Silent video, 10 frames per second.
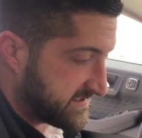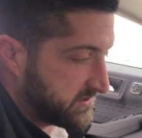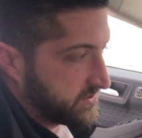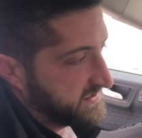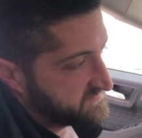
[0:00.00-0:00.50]
and
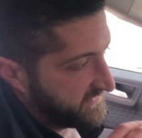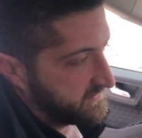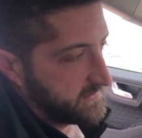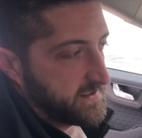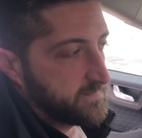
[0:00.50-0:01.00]
crisp and
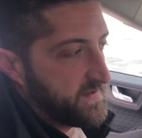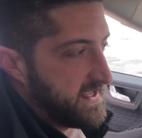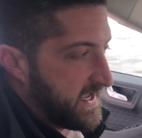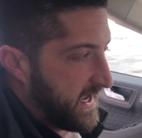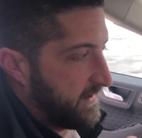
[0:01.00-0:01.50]
clear,
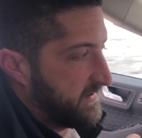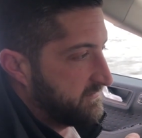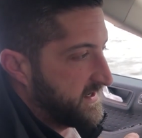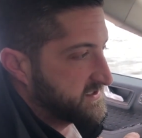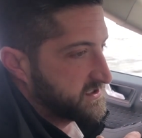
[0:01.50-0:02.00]
and
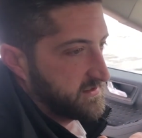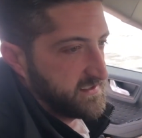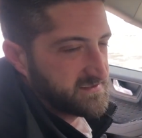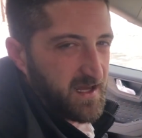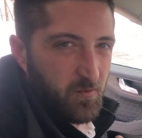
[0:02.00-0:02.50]
make sure that
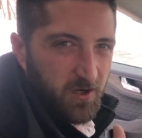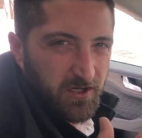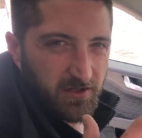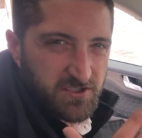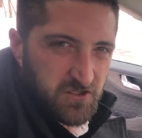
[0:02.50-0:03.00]
it's not working
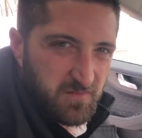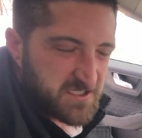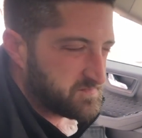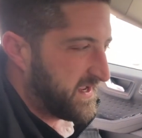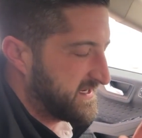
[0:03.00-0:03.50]
on too
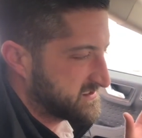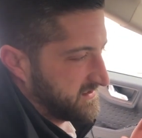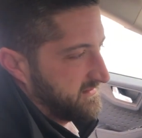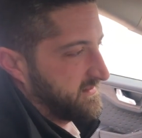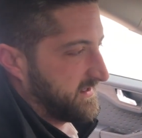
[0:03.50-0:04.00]
much bass or
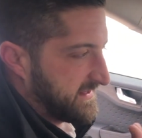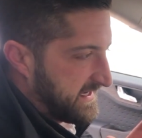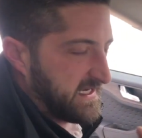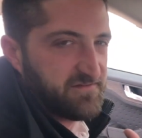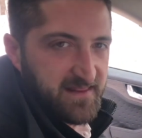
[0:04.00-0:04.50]
anything like
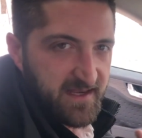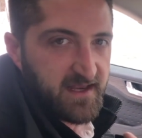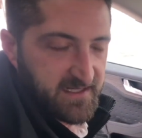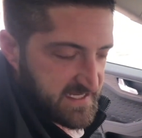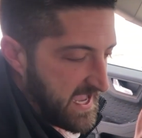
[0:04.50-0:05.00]
that. Give you that
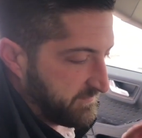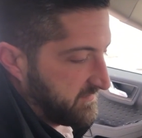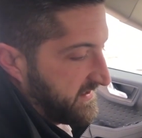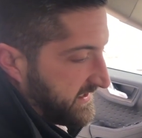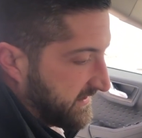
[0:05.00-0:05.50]
nice happy
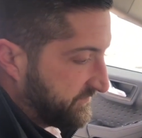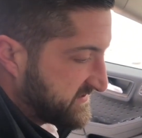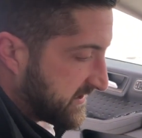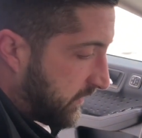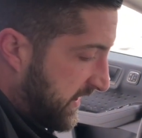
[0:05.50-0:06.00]
medium.
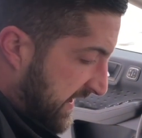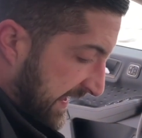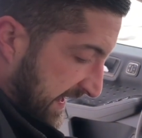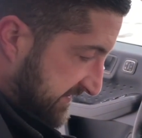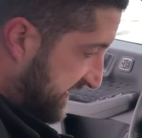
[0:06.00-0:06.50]
So I